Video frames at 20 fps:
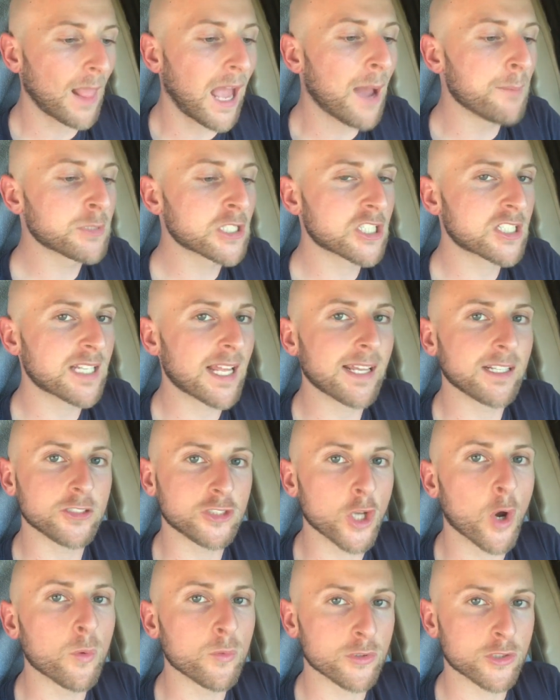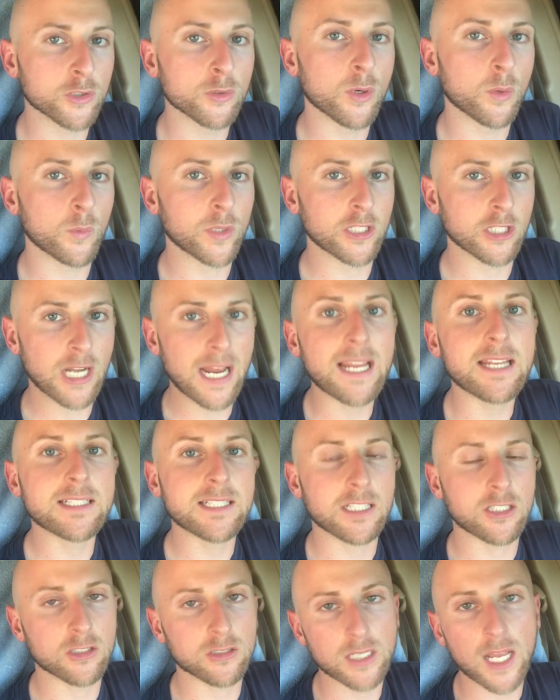I'm just saying don't do it when you're
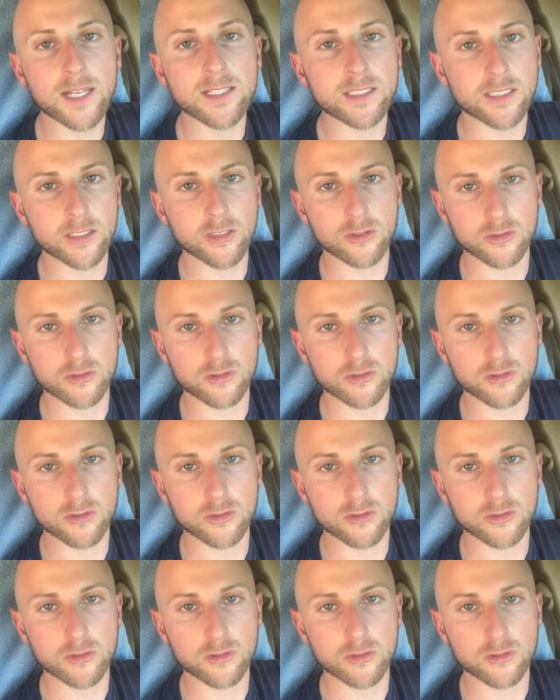18 or 19